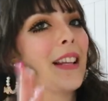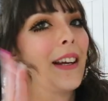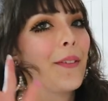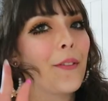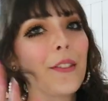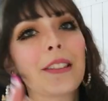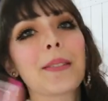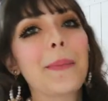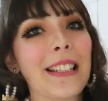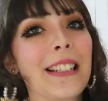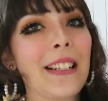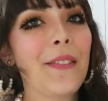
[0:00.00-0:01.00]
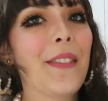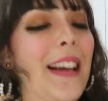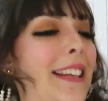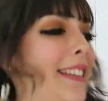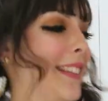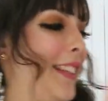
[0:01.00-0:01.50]
like for a special
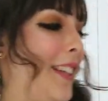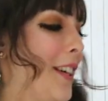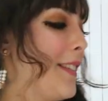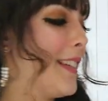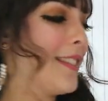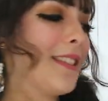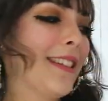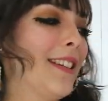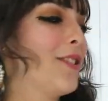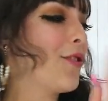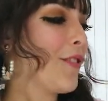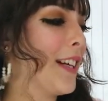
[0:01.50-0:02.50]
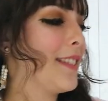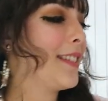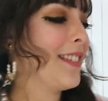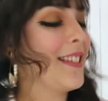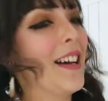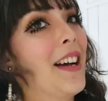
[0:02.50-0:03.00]
event. You know, this this dress
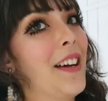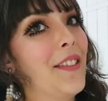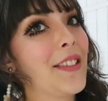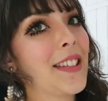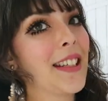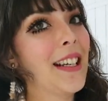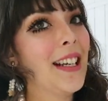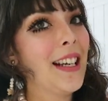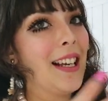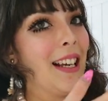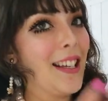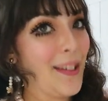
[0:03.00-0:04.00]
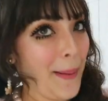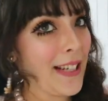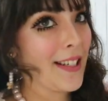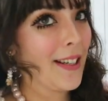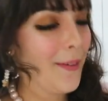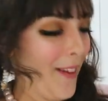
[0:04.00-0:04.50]
deserves a
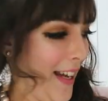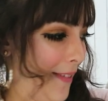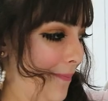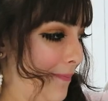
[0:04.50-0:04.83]
special event.